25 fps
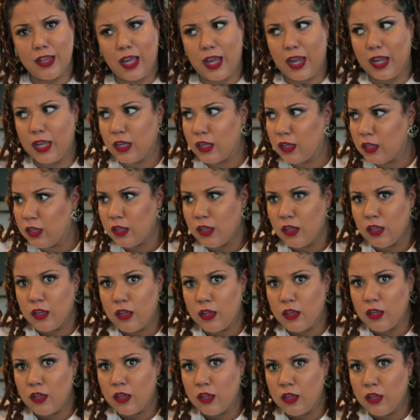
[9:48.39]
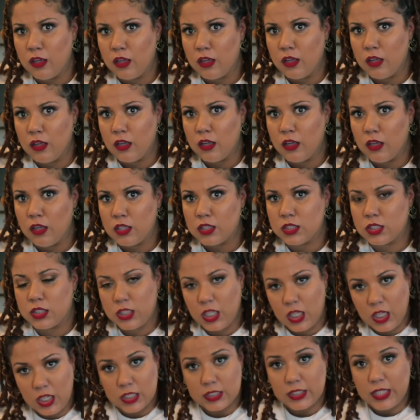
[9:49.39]
Like,
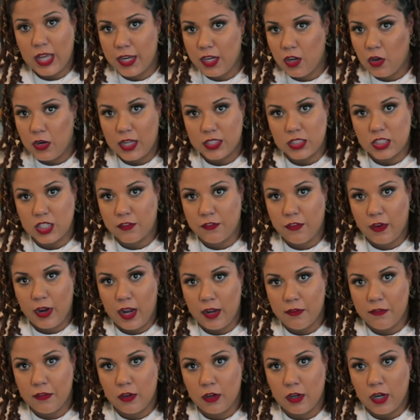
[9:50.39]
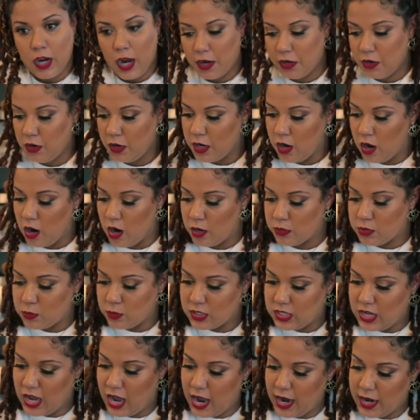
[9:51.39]
sis, I know that took forever. I know your arms were
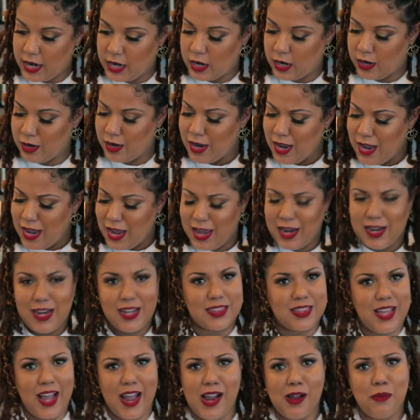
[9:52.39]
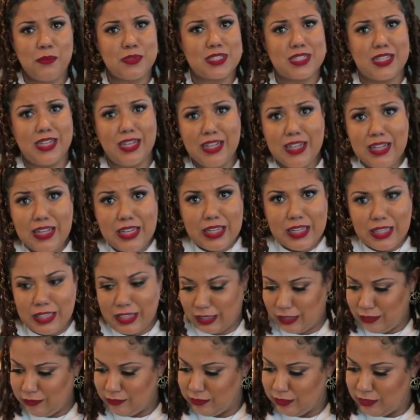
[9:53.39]
tired, and the thing was
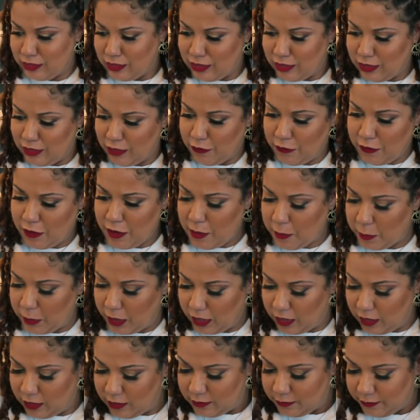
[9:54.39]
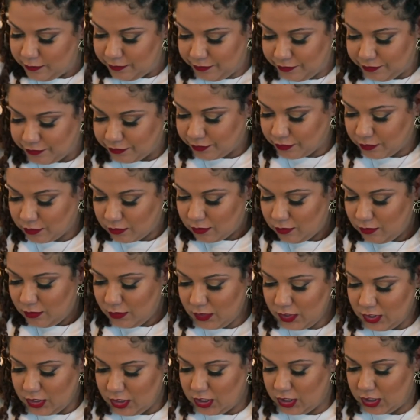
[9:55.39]
good. You feel me?
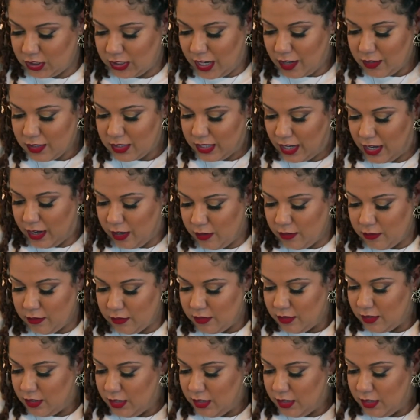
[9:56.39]
Shouts out.